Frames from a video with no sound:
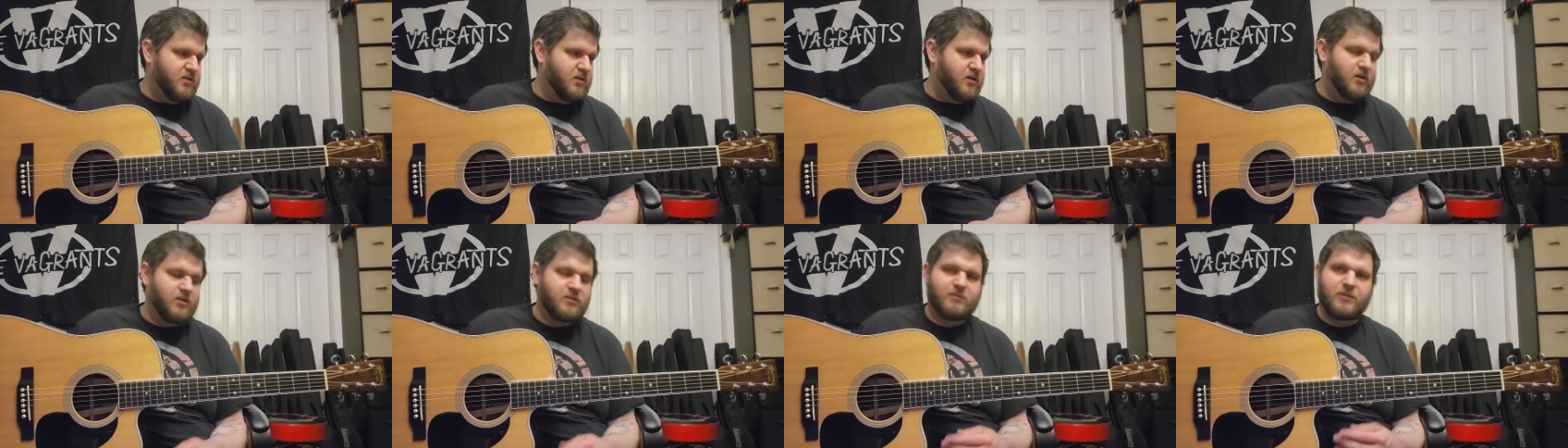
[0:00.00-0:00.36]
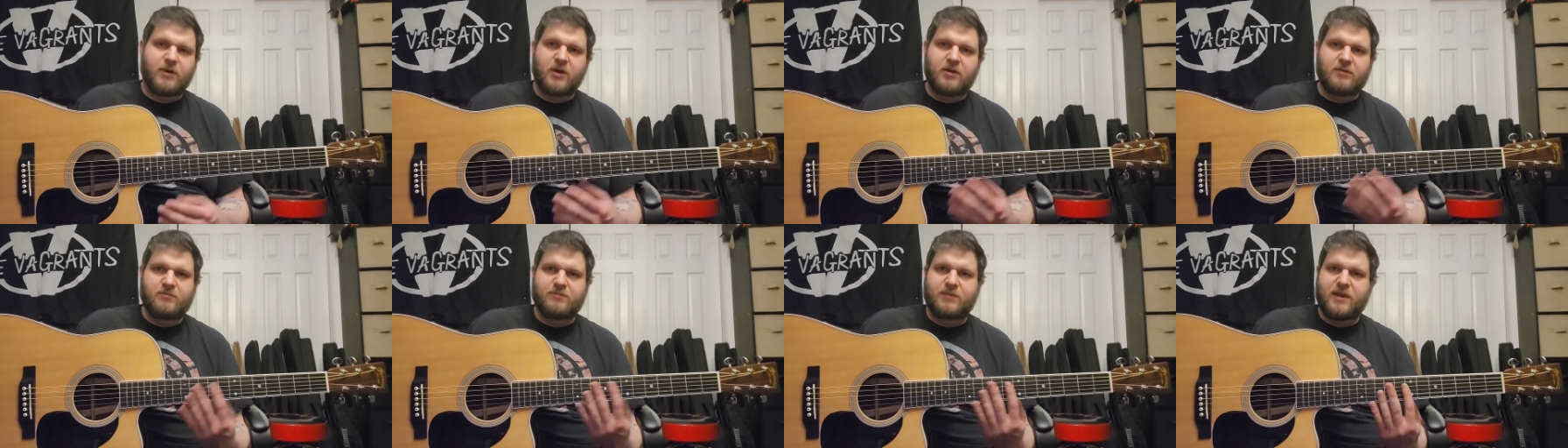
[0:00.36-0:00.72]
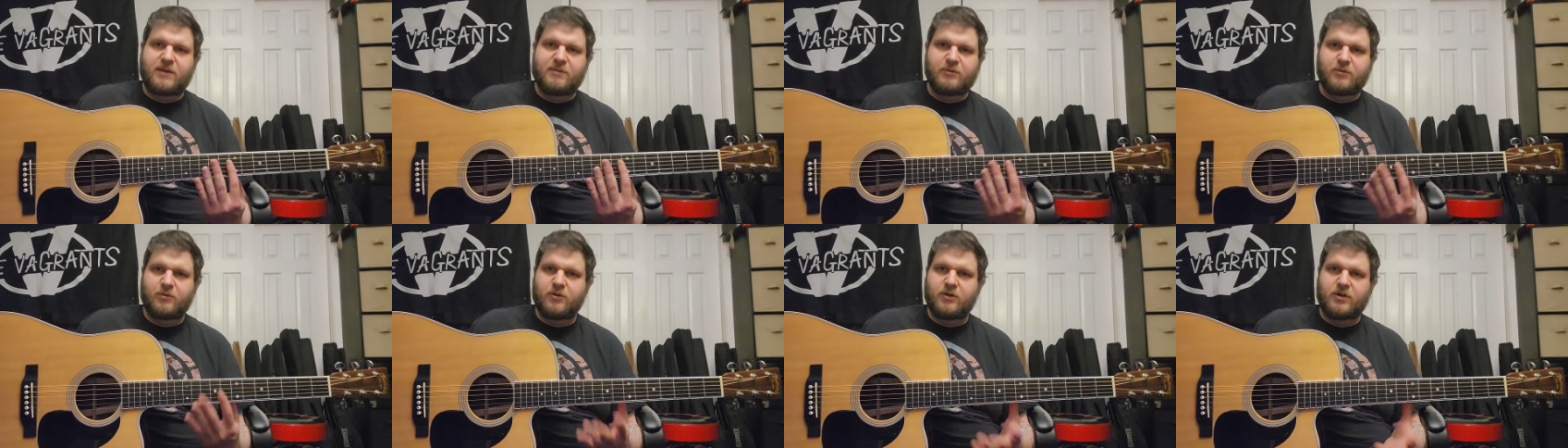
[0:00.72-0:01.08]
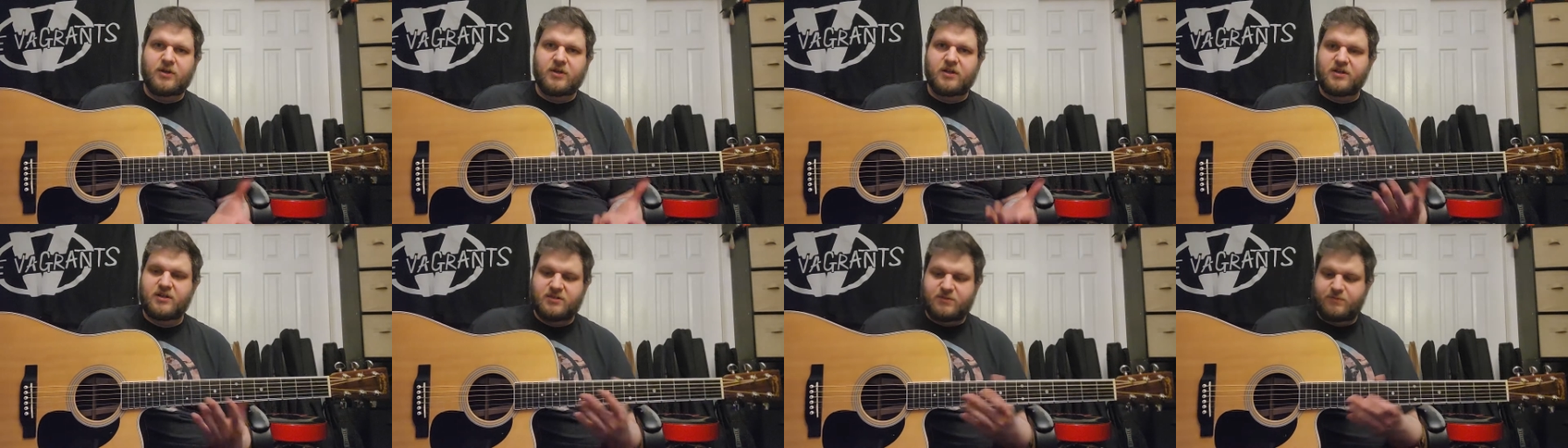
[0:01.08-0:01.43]
all the Martin
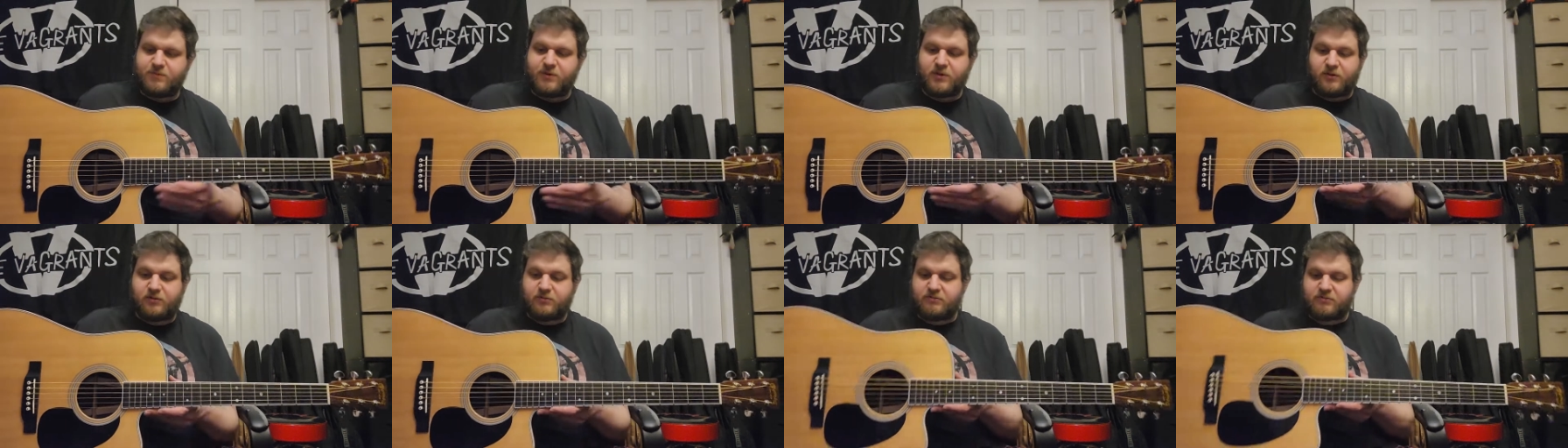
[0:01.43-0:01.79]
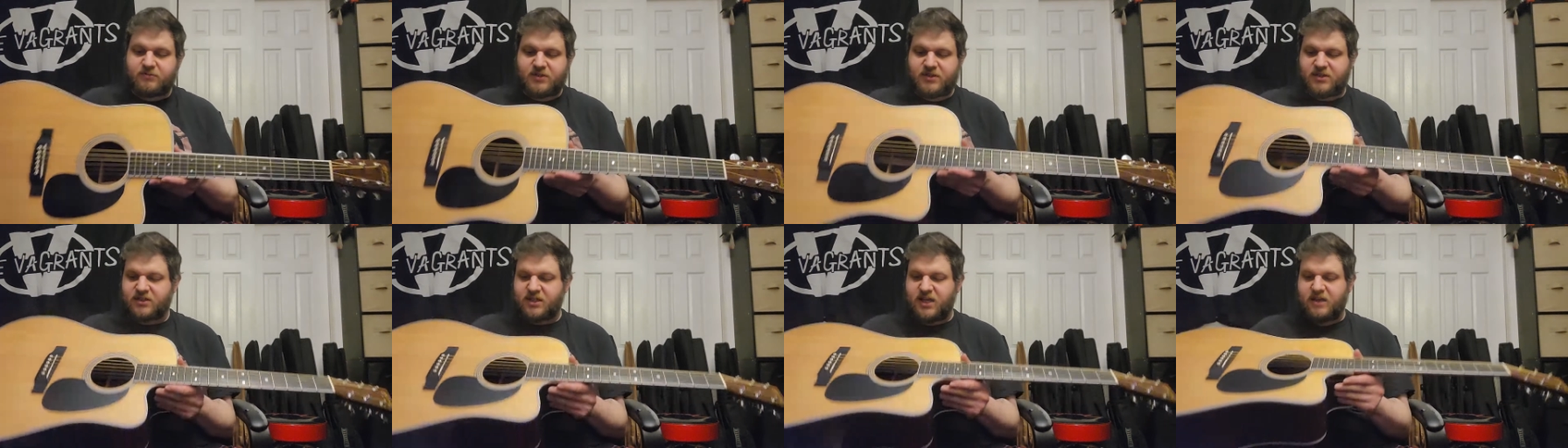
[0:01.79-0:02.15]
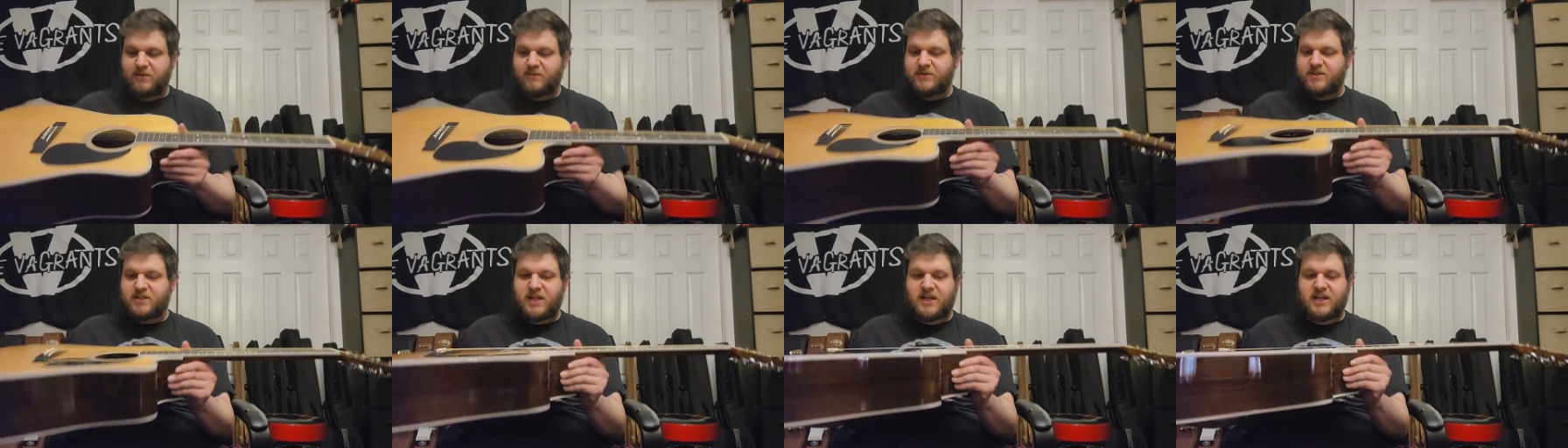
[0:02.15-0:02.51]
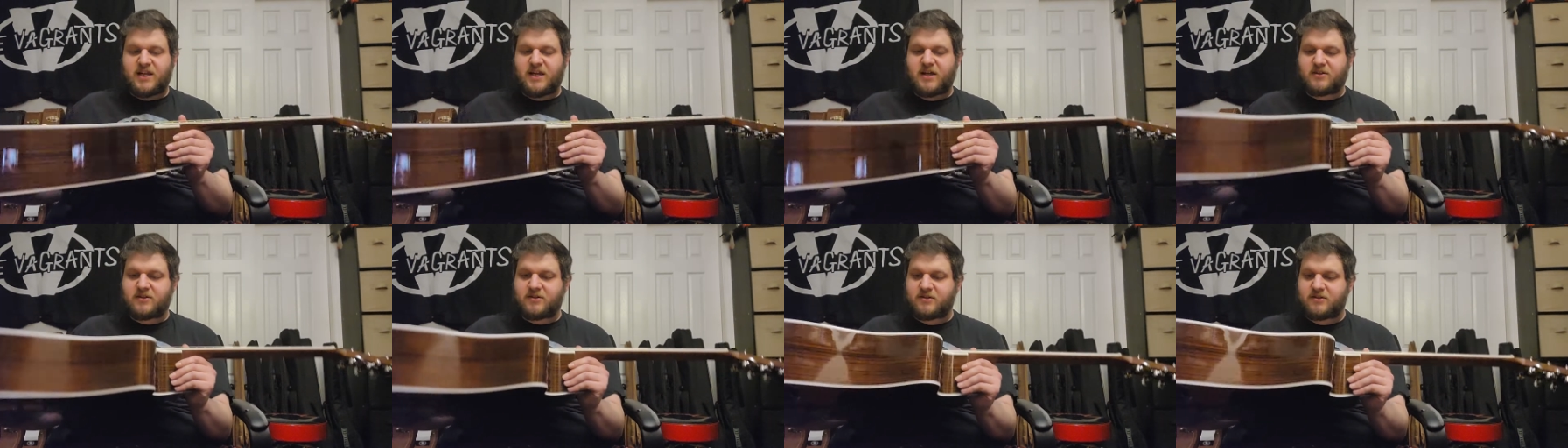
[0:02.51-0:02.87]
paperwork, and it's built the same as
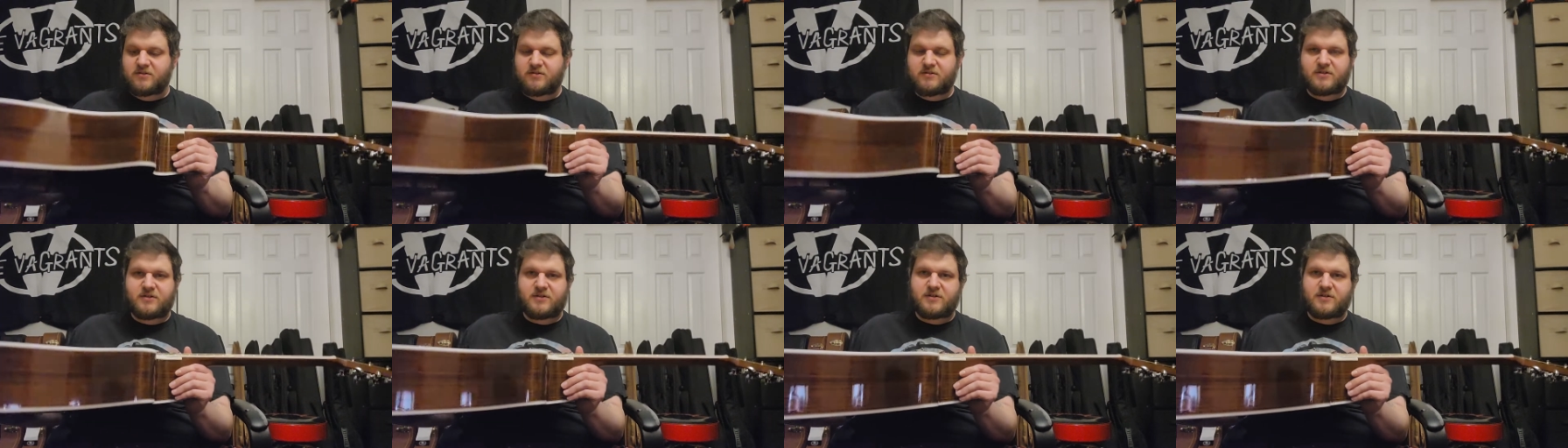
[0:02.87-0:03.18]
any other